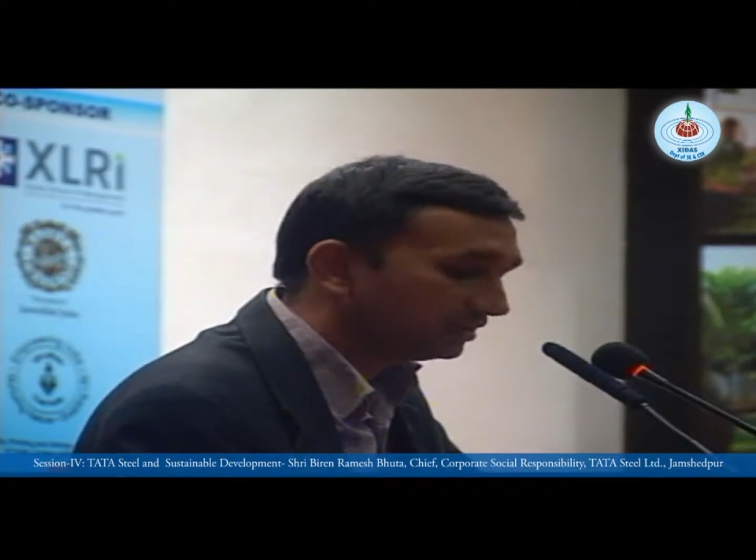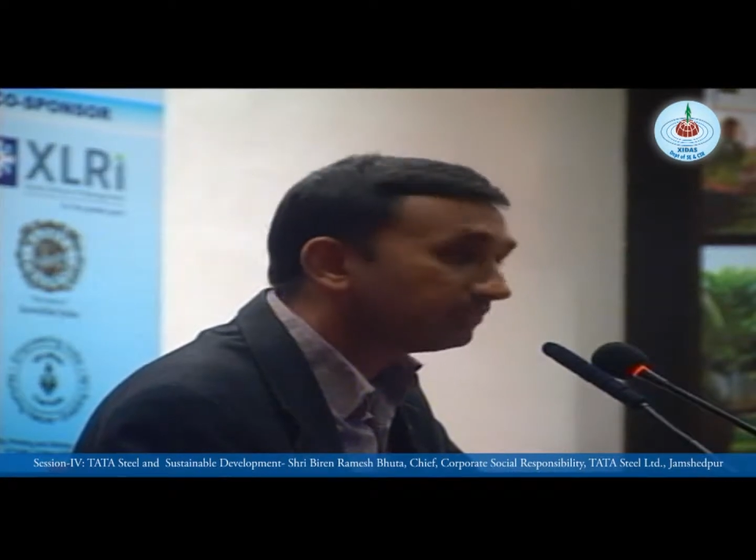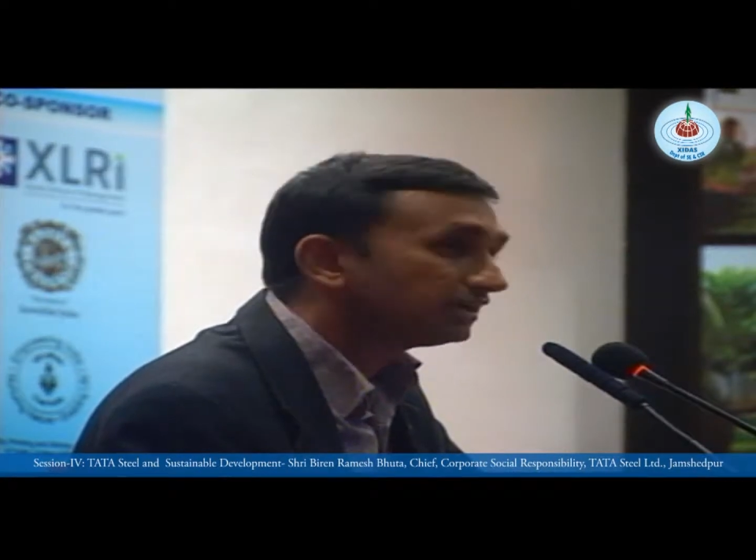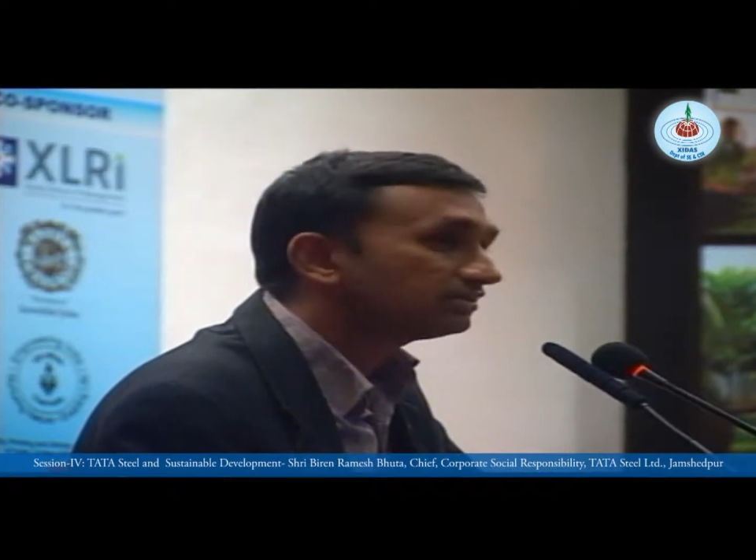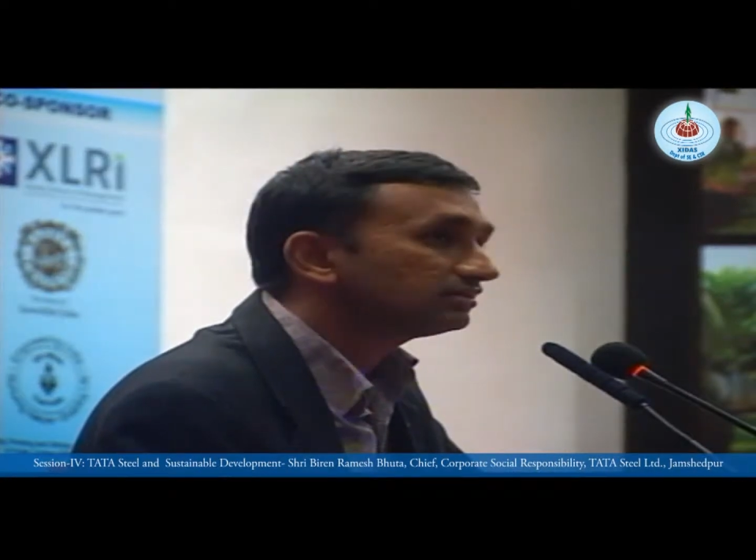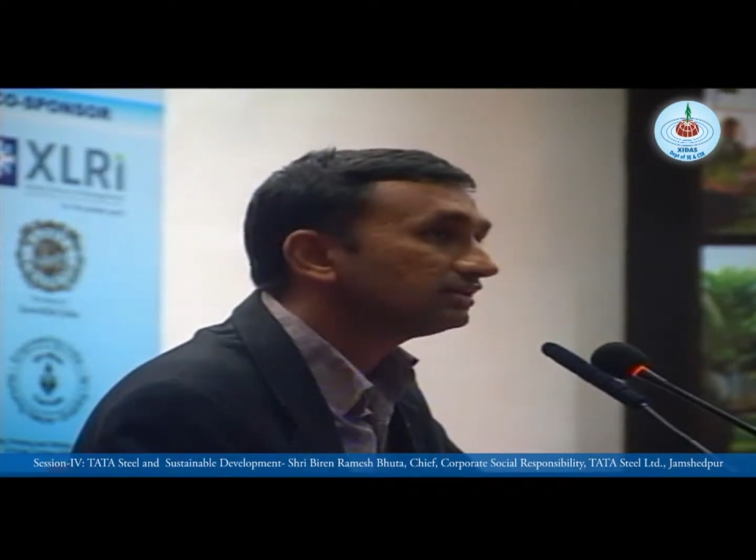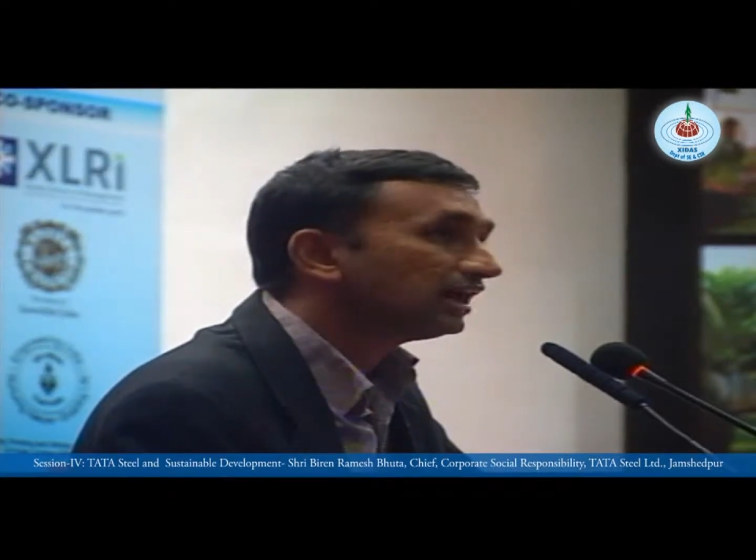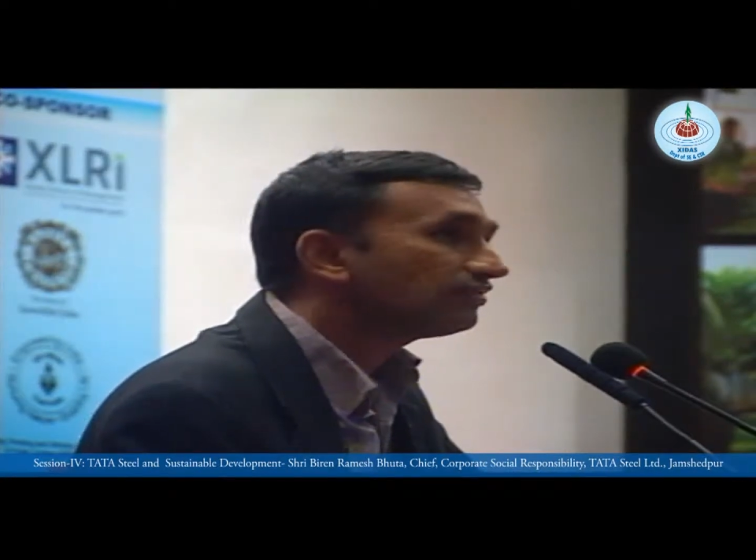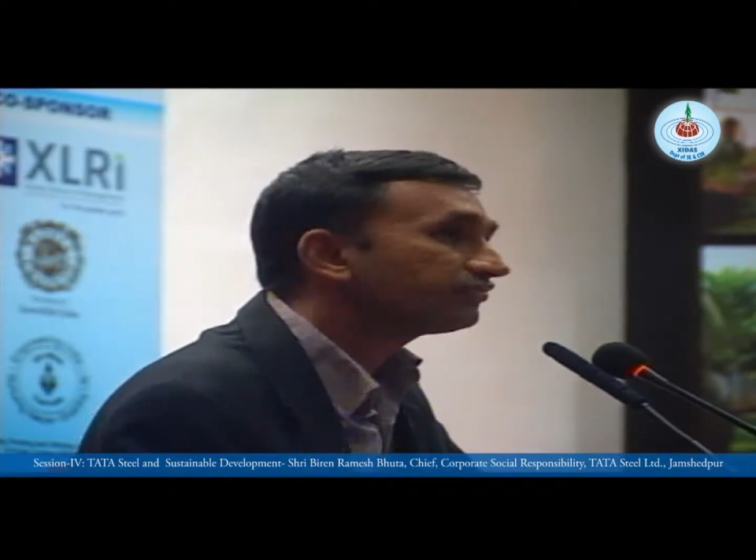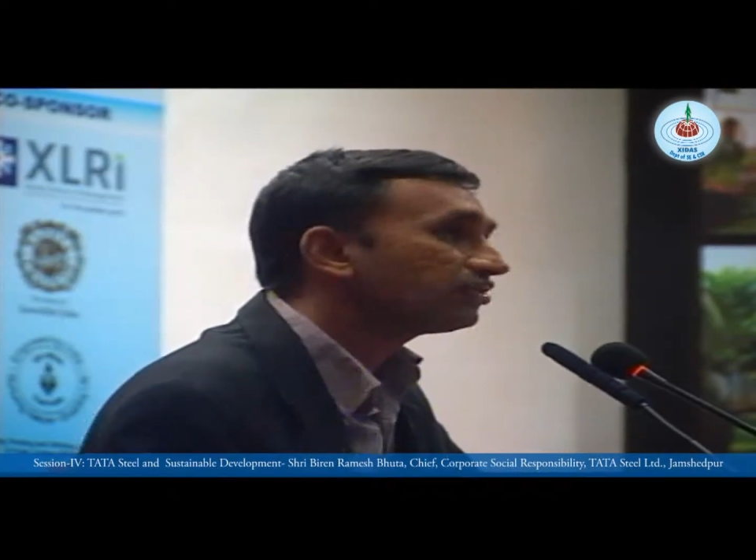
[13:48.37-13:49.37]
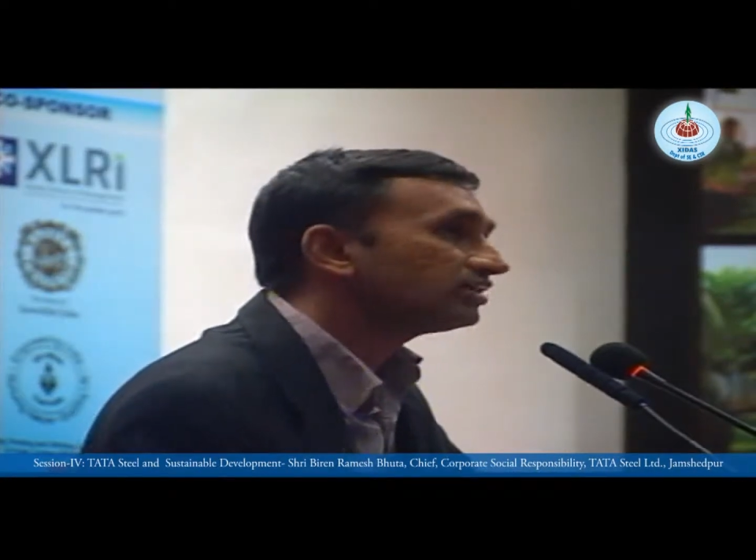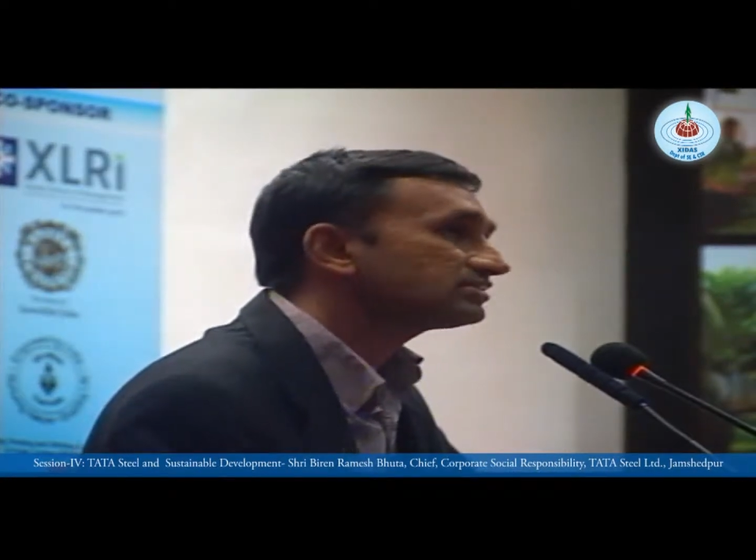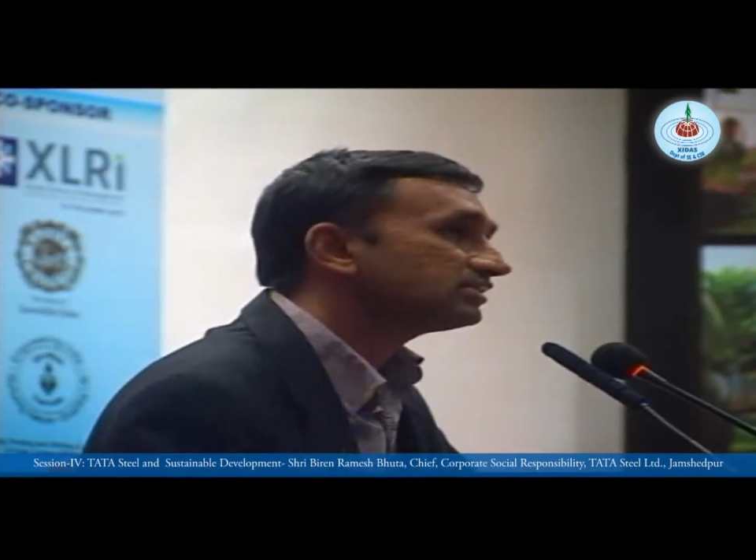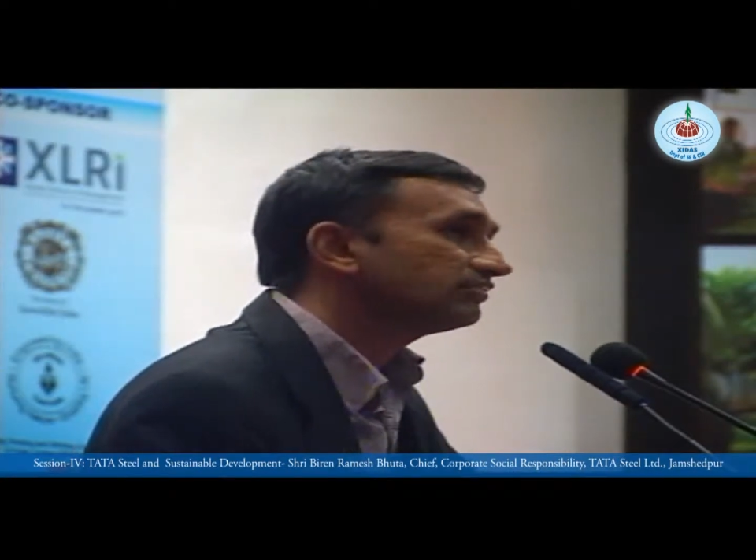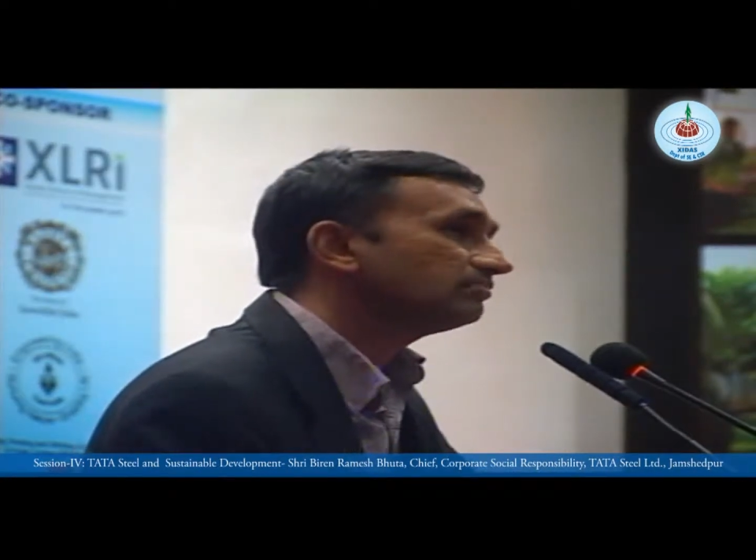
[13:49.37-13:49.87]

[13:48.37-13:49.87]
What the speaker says: But now, of course, it will